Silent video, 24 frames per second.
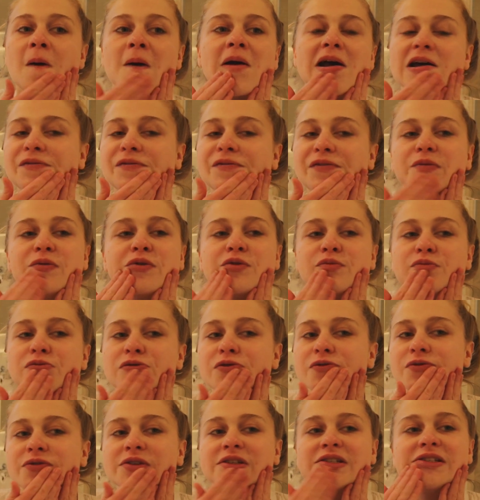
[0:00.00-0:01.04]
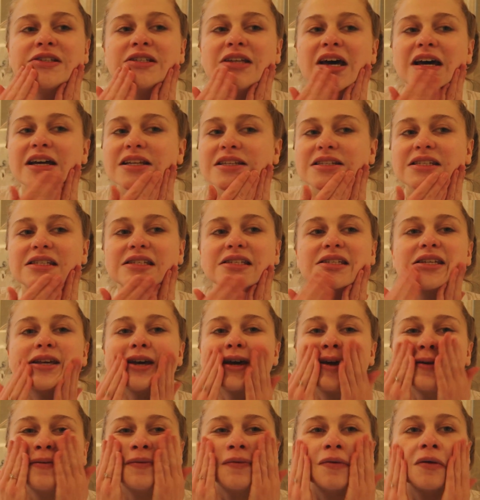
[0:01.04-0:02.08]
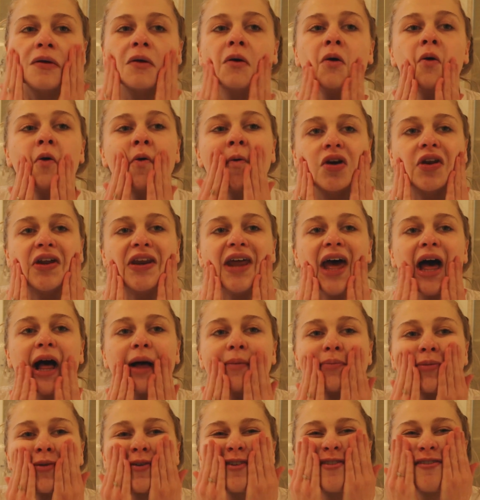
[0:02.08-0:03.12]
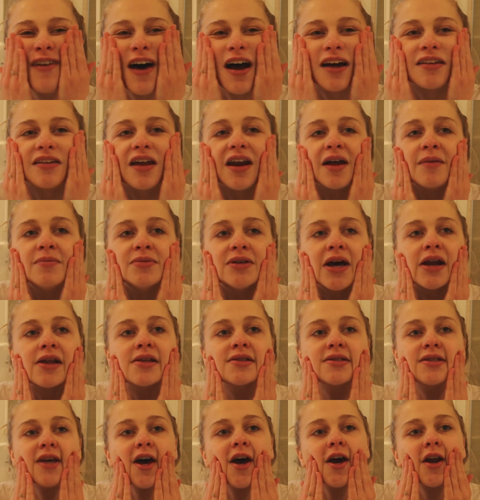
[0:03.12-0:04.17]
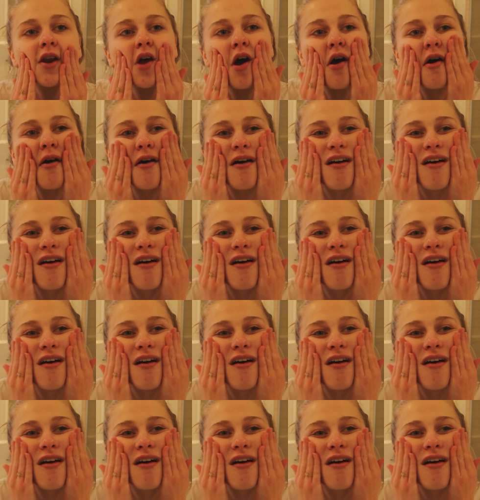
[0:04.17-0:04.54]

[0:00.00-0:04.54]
If it removes dead skin, could it help the fact that I'm dead inside?